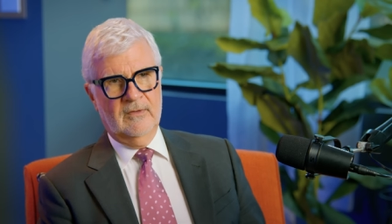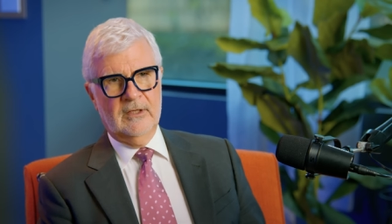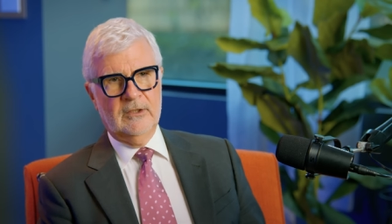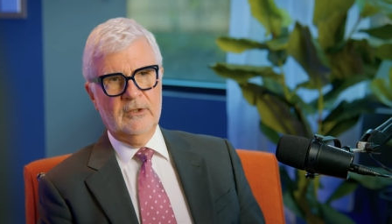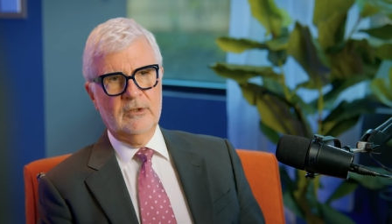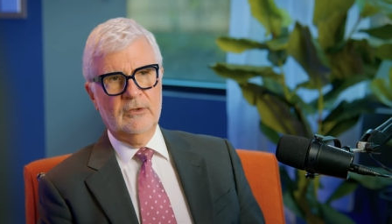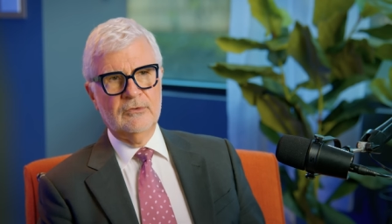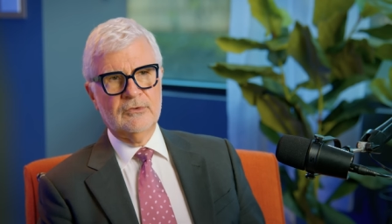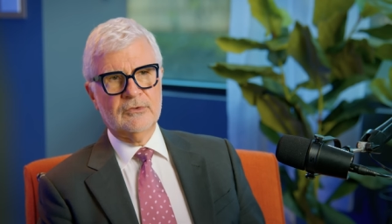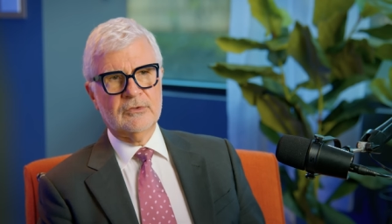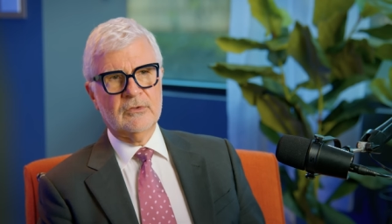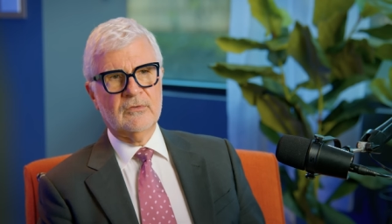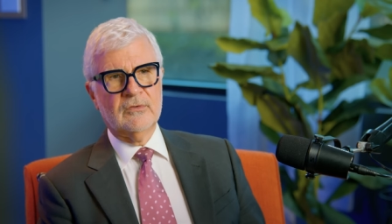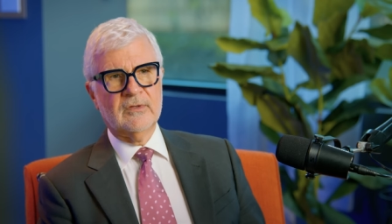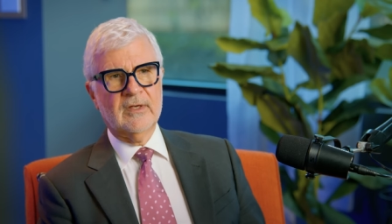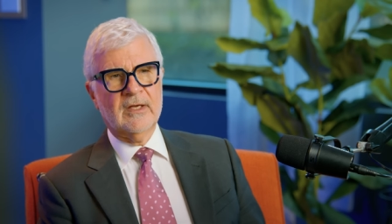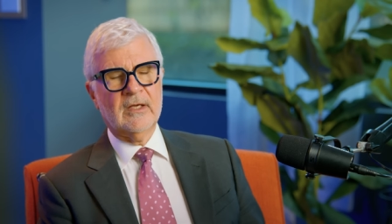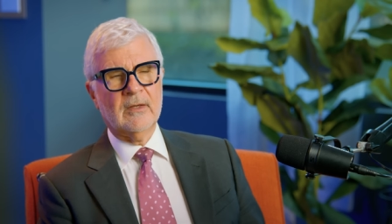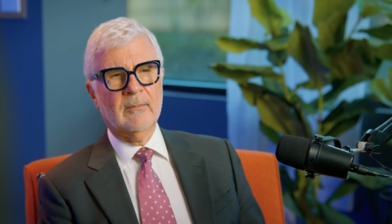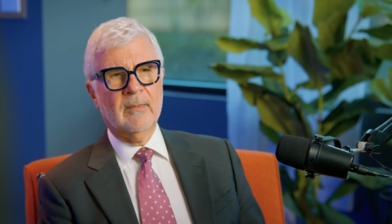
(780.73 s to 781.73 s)
that you should
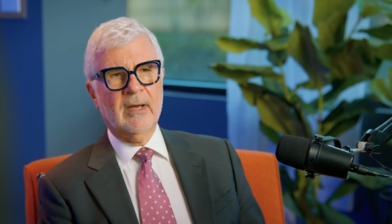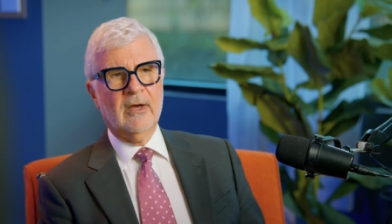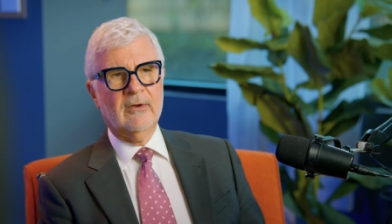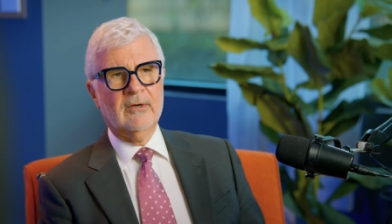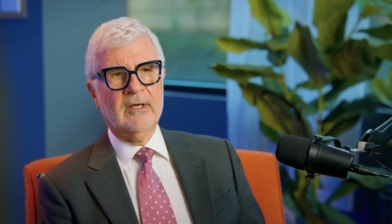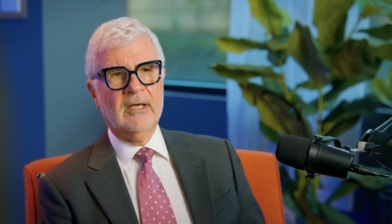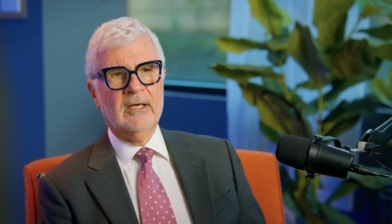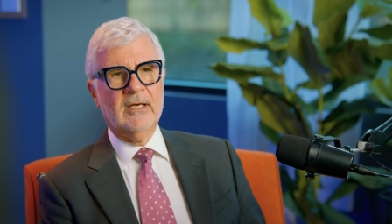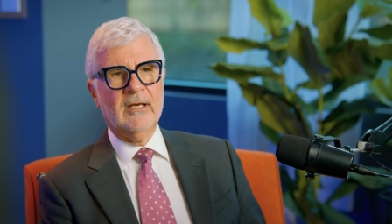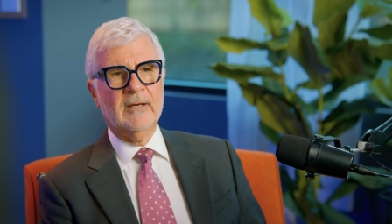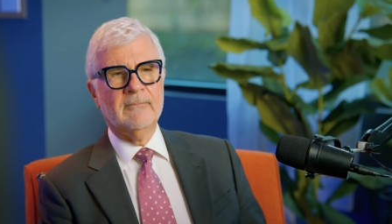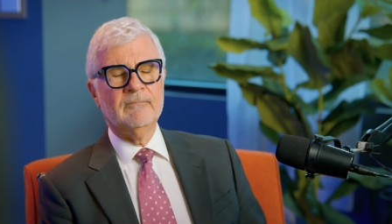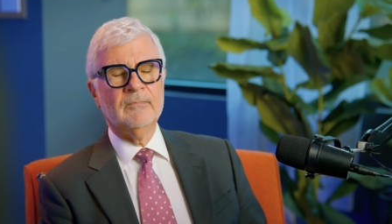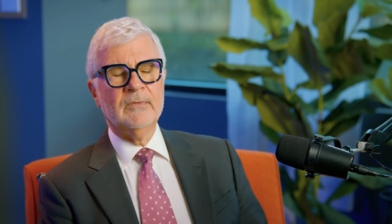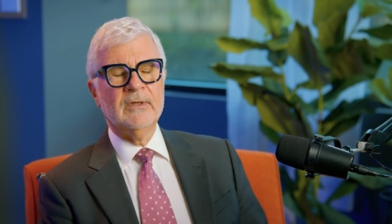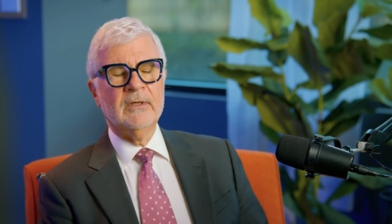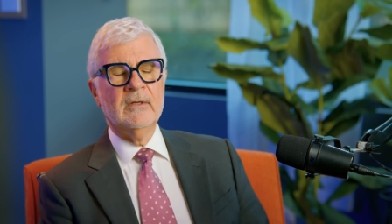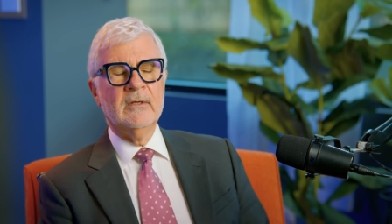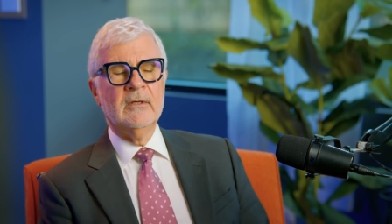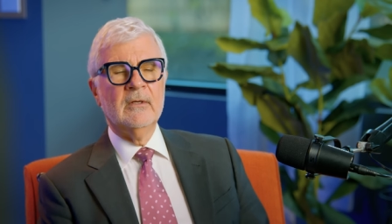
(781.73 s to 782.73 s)
think about eating.
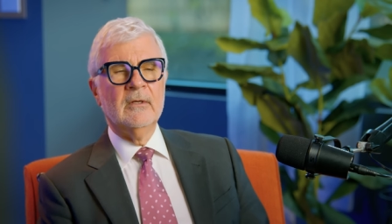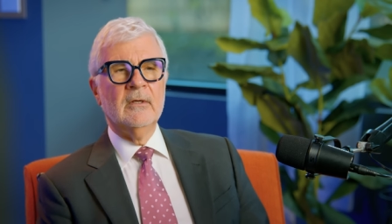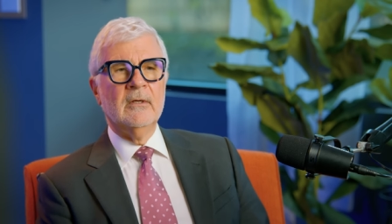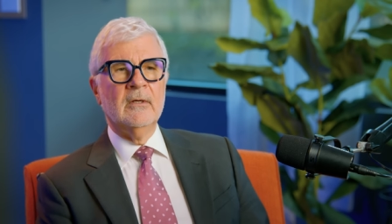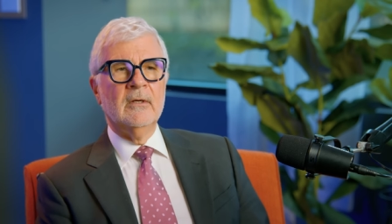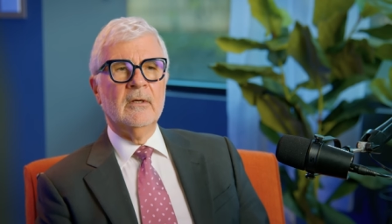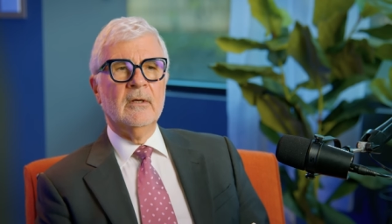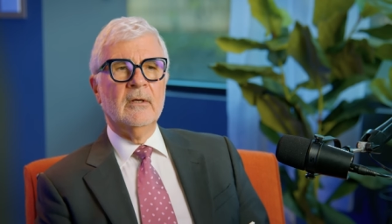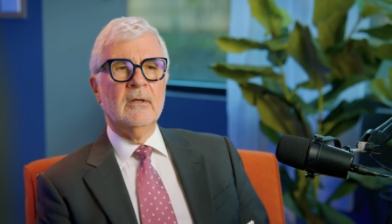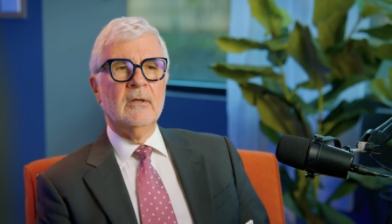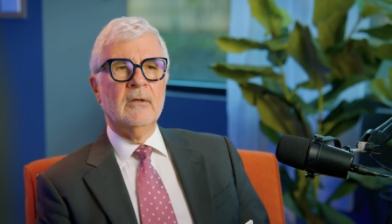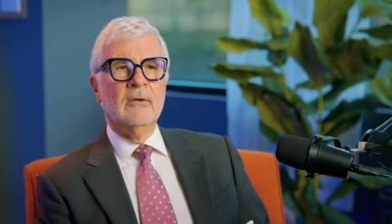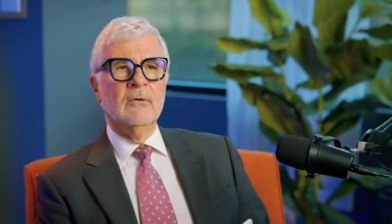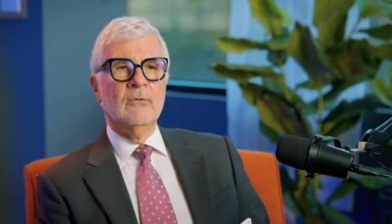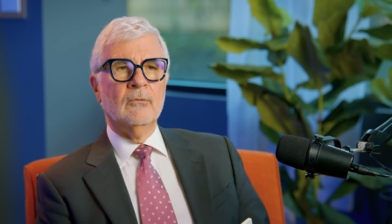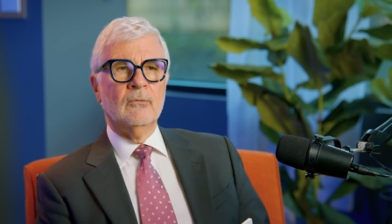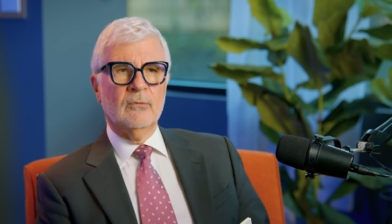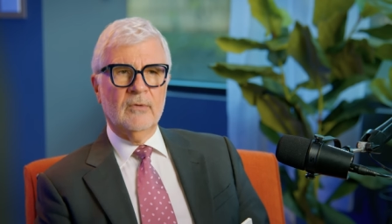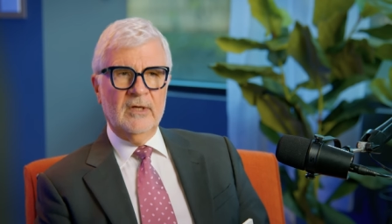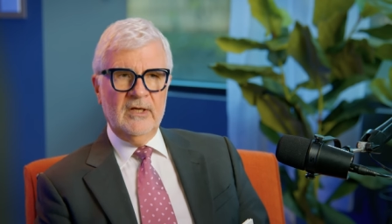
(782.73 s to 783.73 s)

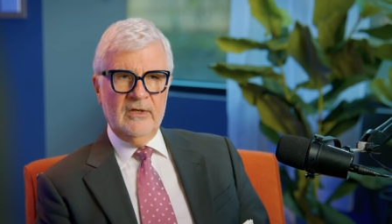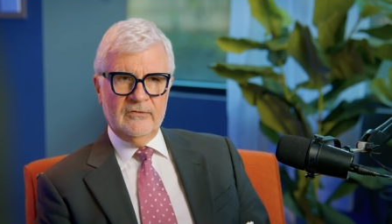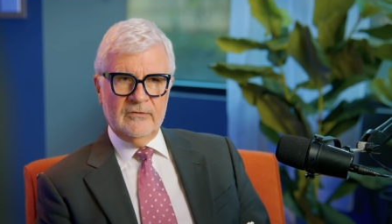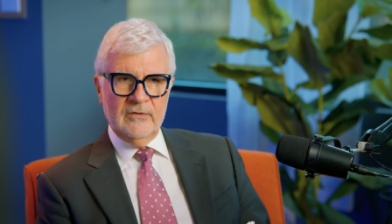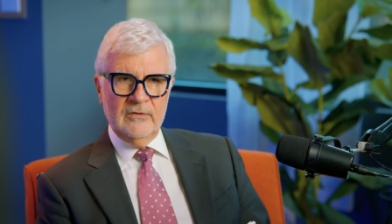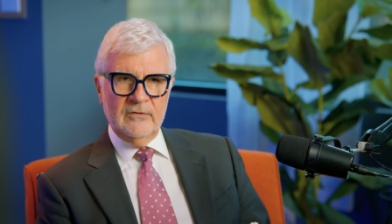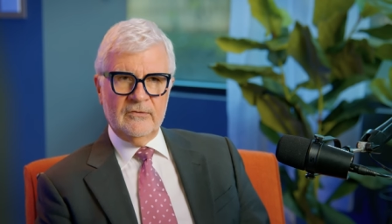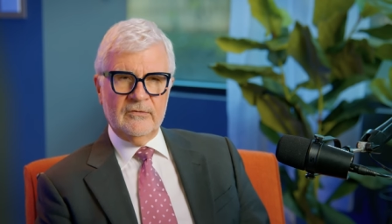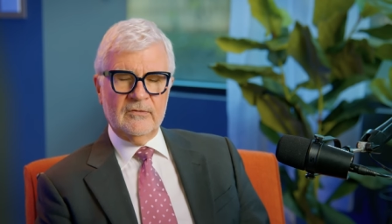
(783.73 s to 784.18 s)
Recent